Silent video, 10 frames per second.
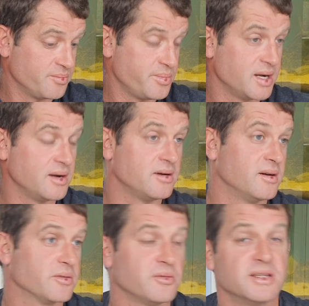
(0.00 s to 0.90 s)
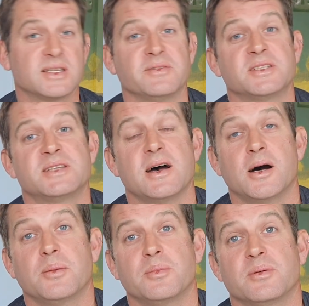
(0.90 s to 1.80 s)
But I'd always have it set
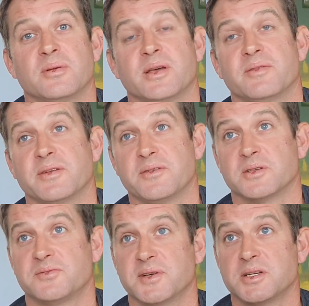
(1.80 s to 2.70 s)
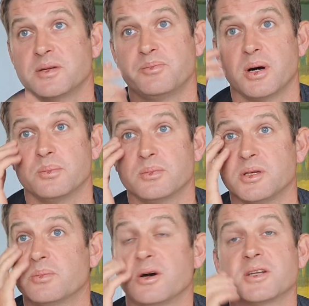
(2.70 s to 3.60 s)
up. Even if I was fishing a bomb,
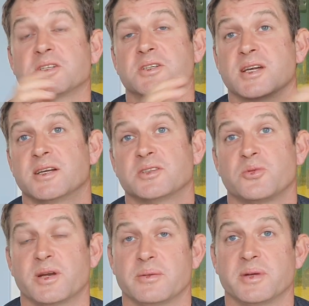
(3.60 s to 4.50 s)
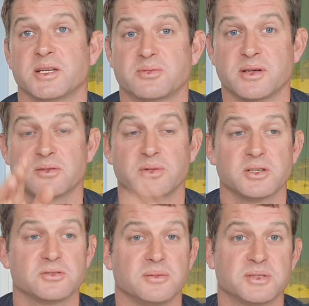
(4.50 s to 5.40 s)
you might just get 20 minutes where the
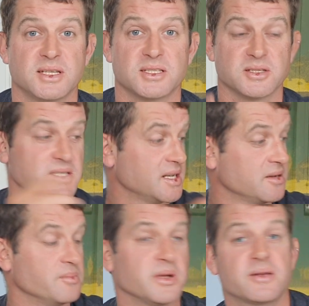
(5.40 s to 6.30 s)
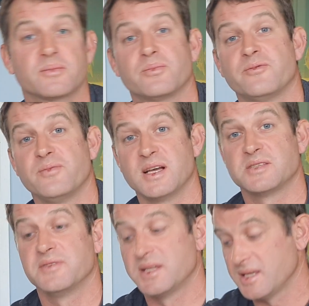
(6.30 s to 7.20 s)
wind drops. As I said on the last
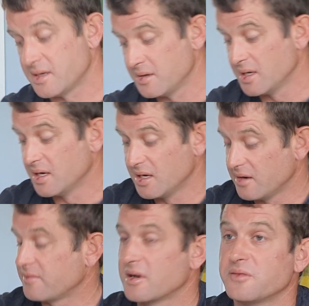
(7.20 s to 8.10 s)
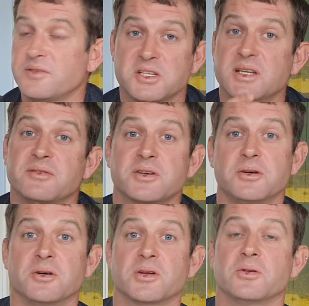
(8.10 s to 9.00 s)
video, float fish never
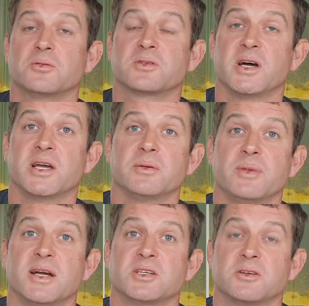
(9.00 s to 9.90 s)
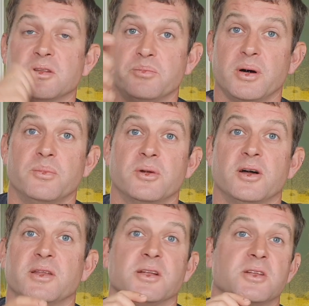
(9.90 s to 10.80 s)
caught on it all day in a match on the bomb
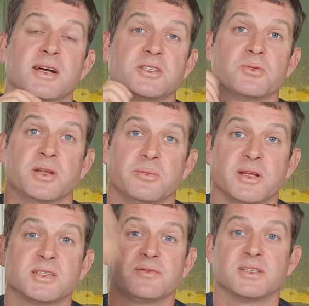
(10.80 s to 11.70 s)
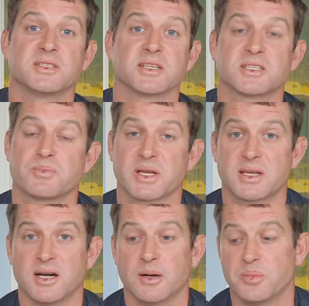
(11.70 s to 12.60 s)
line, and the last 20 minutes I've had 6 big
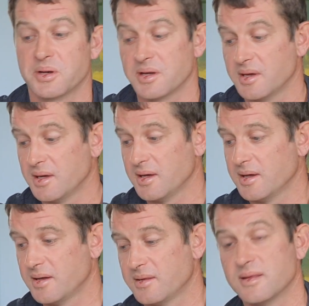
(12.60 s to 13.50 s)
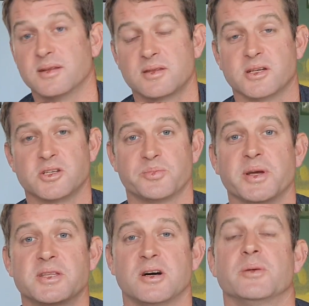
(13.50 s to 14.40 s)
carp on it. There'd just be
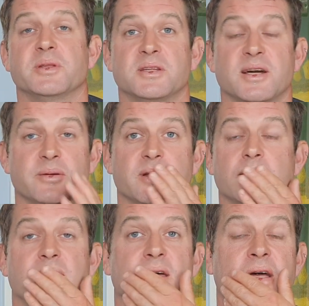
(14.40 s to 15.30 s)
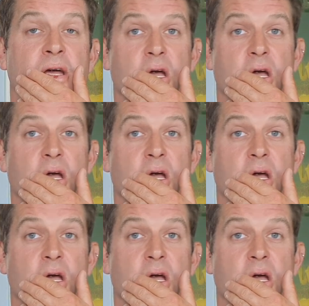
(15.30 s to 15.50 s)
a time in the day when they're there.